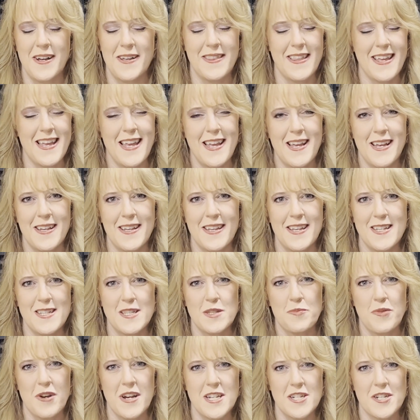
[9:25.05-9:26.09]
thank
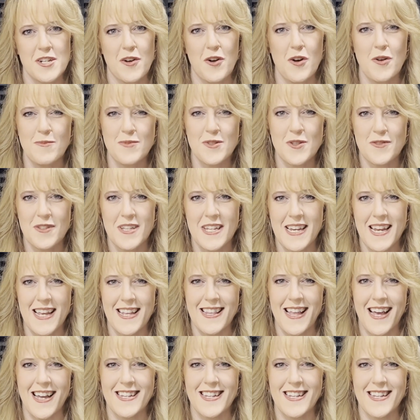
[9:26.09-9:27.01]
Inspirational Homeschooling and the